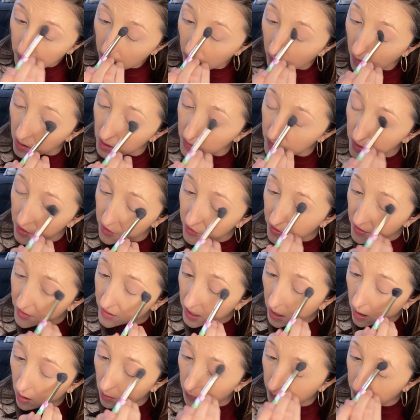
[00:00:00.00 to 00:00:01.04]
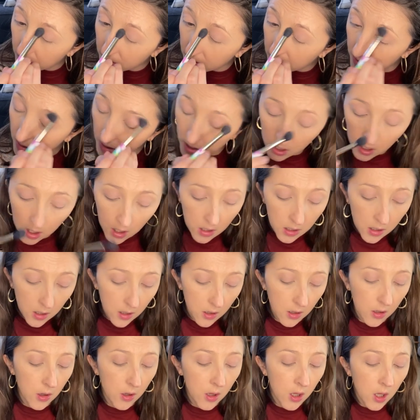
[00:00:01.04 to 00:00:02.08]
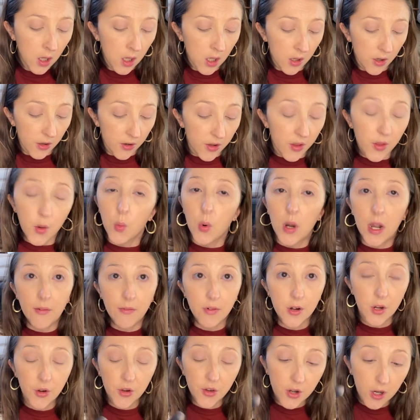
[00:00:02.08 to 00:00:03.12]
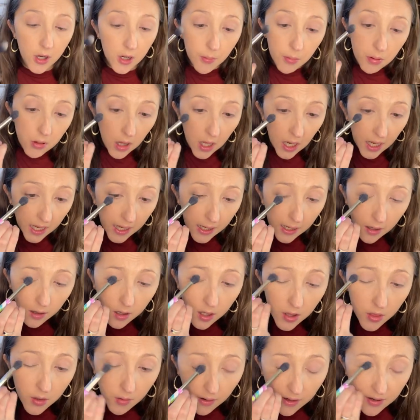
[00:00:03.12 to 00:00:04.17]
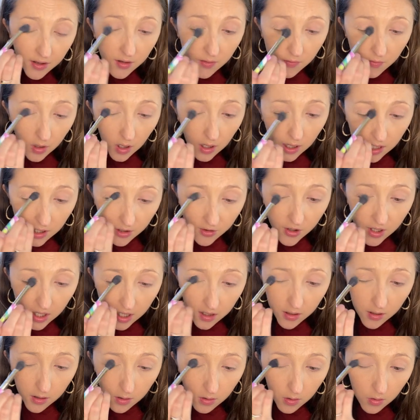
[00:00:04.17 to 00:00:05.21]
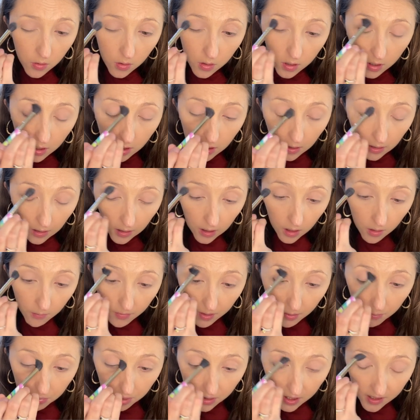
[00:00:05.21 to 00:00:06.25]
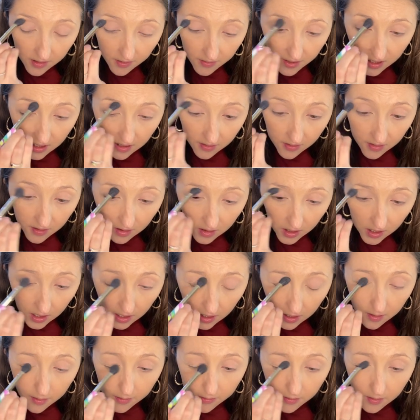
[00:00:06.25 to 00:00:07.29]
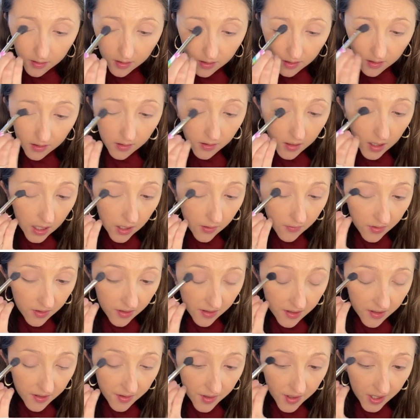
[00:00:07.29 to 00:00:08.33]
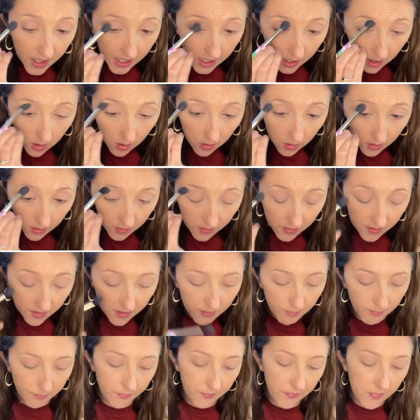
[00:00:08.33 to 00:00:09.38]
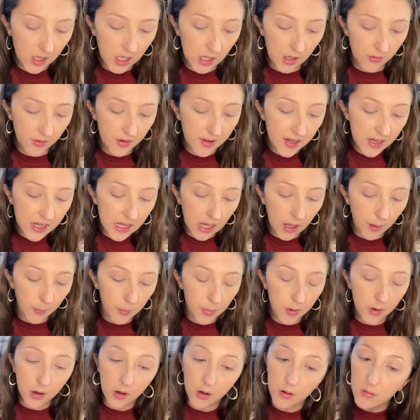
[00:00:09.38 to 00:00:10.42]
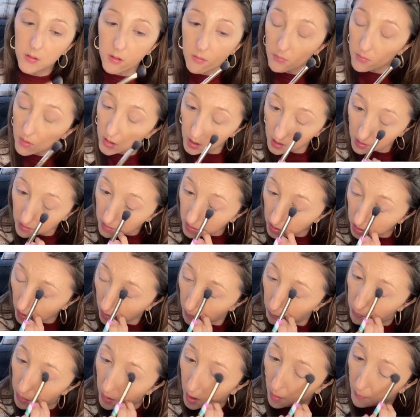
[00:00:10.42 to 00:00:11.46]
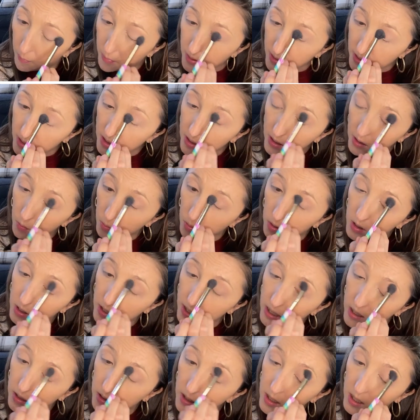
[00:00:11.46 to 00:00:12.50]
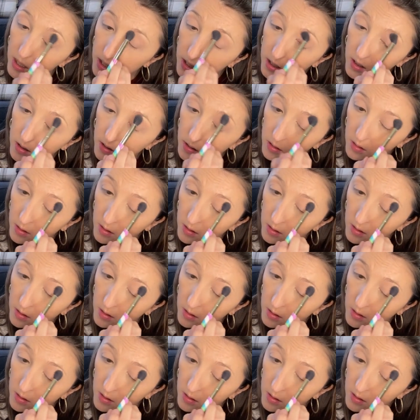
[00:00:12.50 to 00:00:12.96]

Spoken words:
And this just helps so that whenever you start applying the rest of your eyeshadow, it blends easily. It doesn't kind of stick or, you know, skip or clump up in any one area.